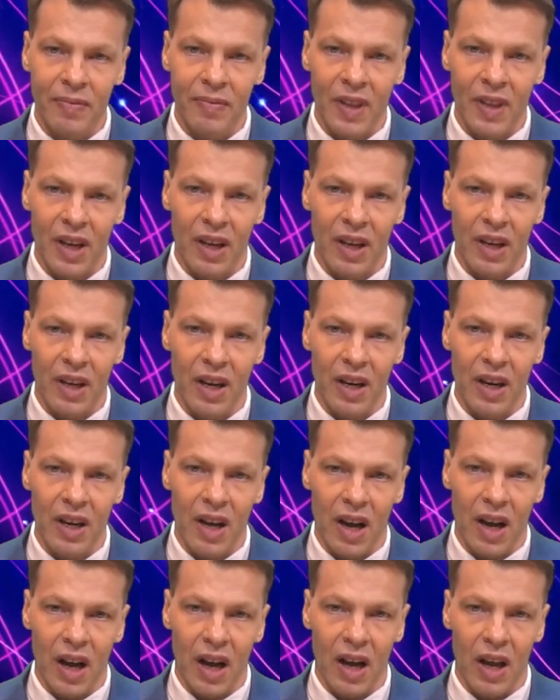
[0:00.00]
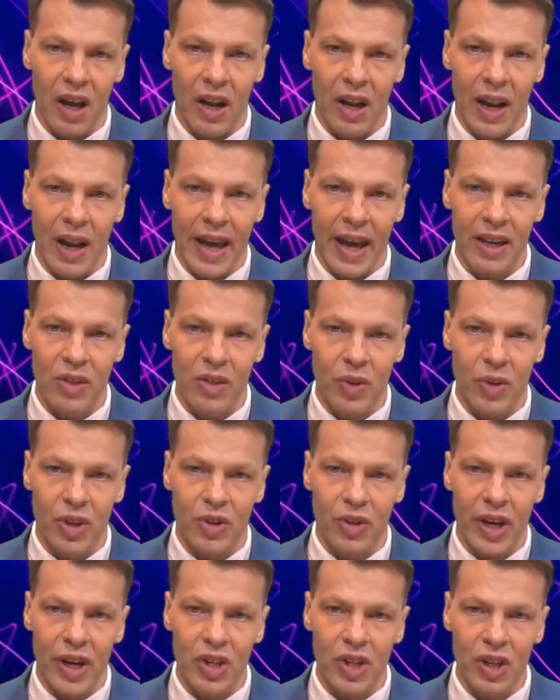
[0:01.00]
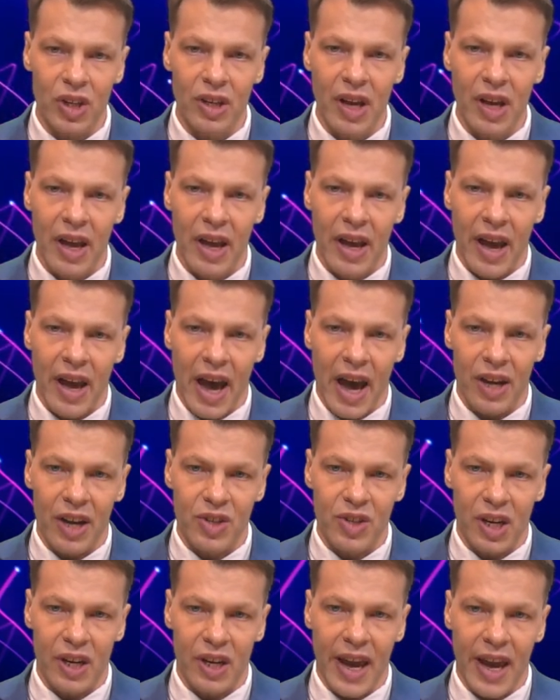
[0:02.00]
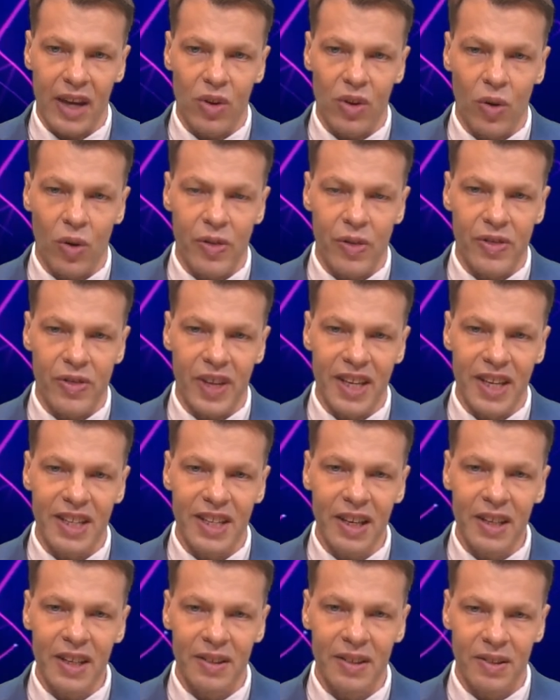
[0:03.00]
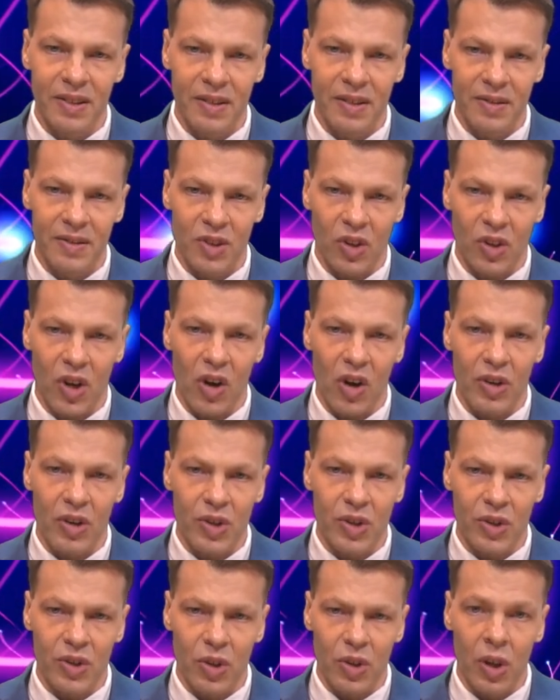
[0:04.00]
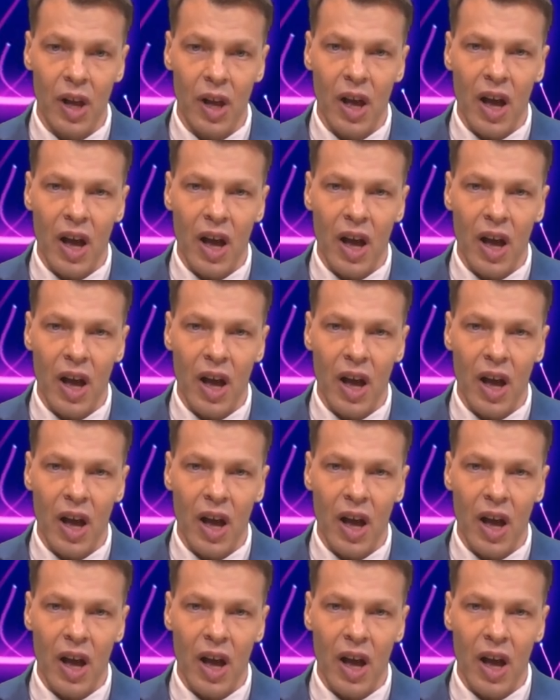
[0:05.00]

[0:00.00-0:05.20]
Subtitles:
here, length with the direction, and it's at an angle theta to the horizontal.